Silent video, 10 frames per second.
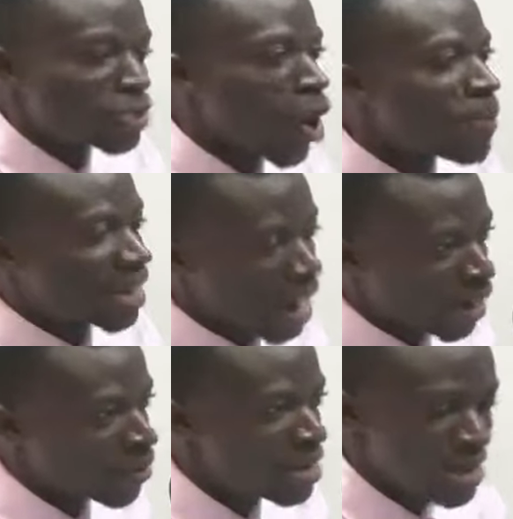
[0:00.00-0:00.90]
other
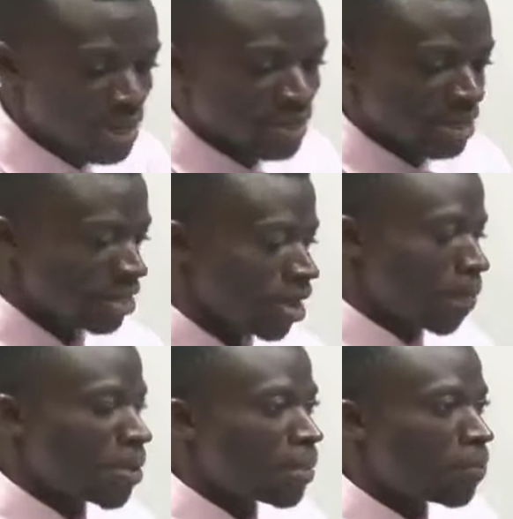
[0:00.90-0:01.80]
canon, you see,
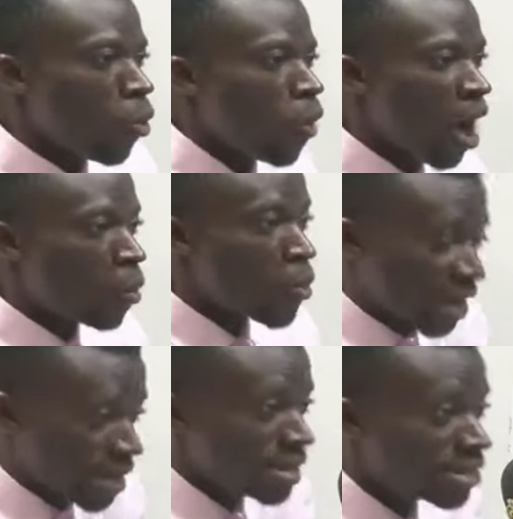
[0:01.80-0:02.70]
people who are
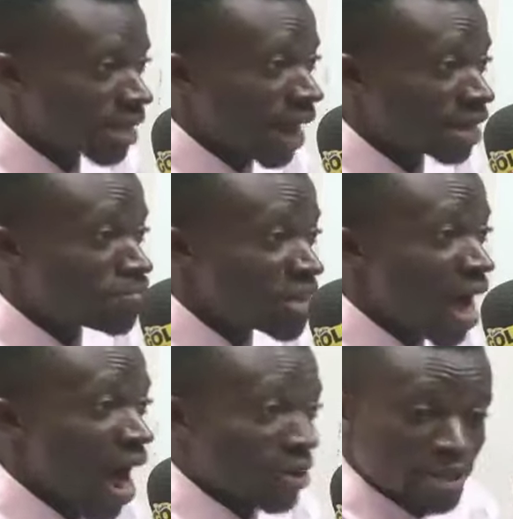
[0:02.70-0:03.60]
weak inside,
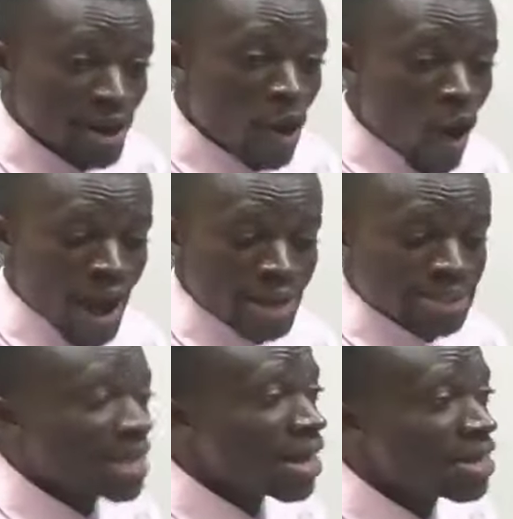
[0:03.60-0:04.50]
beyond
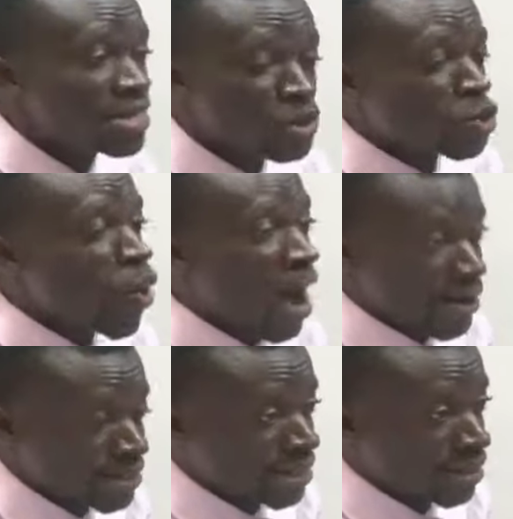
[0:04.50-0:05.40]
externally, they show
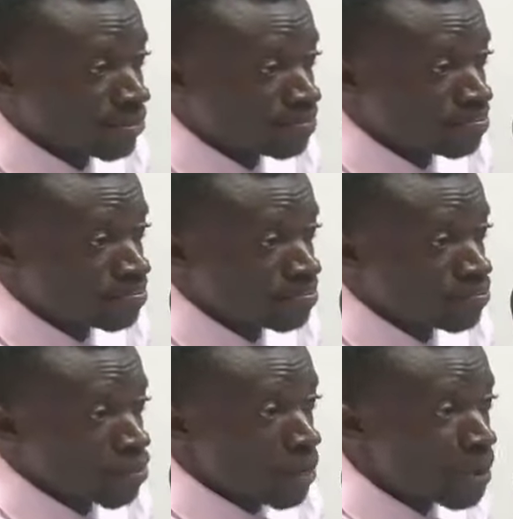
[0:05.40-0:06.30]
aggression.
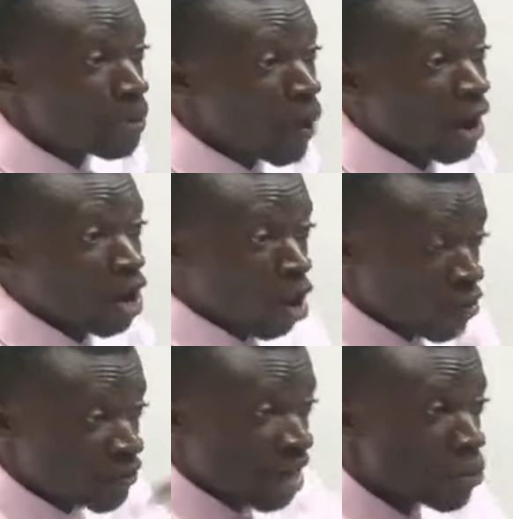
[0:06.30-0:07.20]
people are not
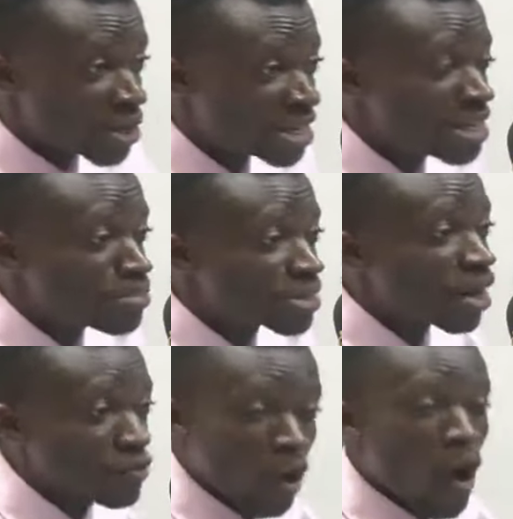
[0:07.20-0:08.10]
confident within
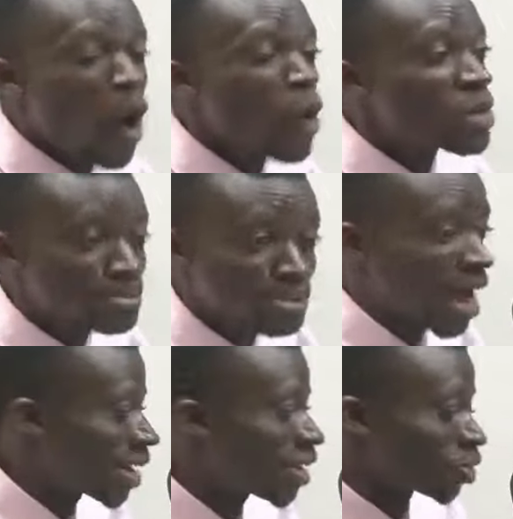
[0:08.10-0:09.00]
themselves. No, always be.
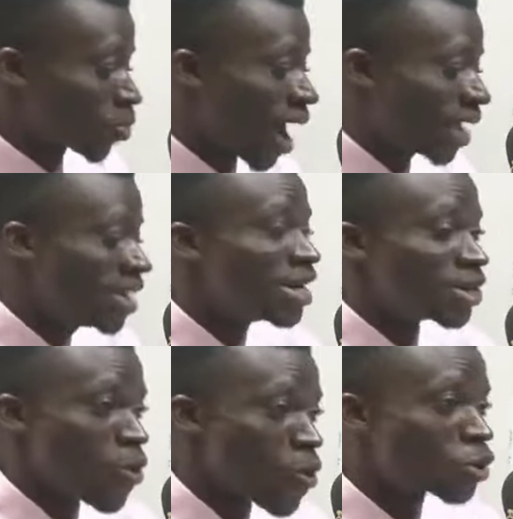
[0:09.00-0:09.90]
Yeah, that is why
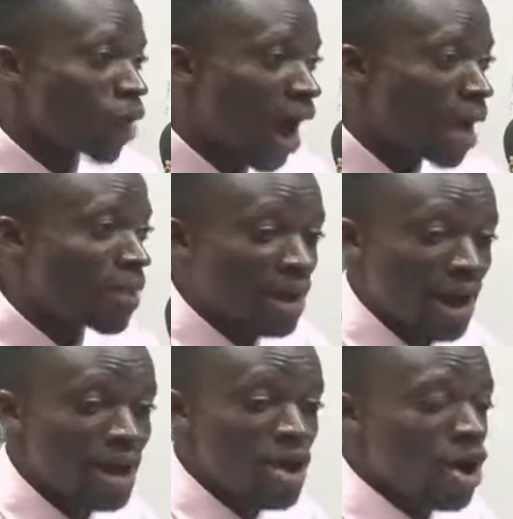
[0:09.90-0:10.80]
they will go to
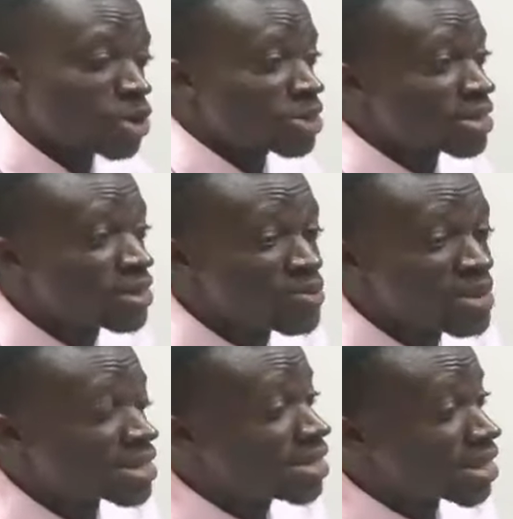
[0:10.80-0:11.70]
Ipaka or say,
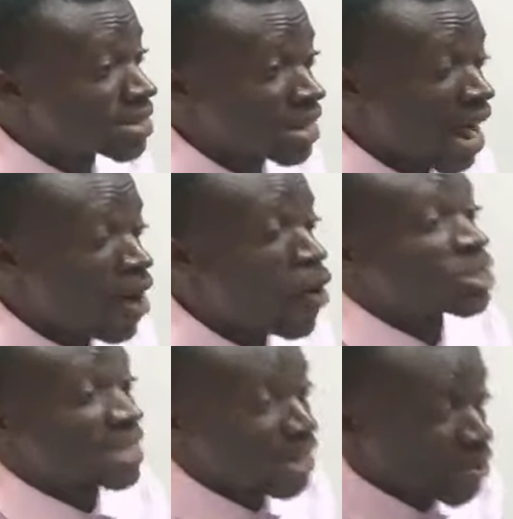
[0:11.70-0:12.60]
Dunketia Sera or
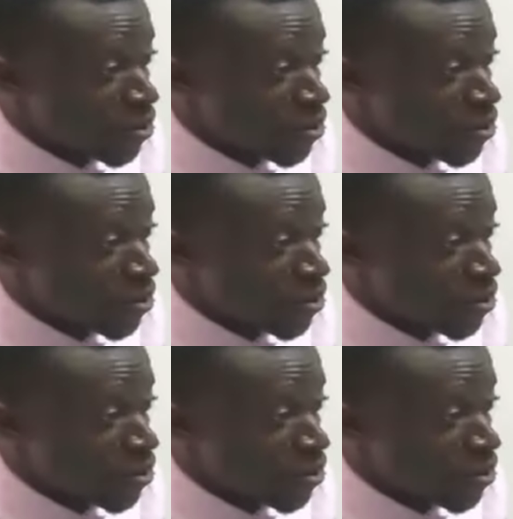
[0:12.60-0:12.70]
Sereno.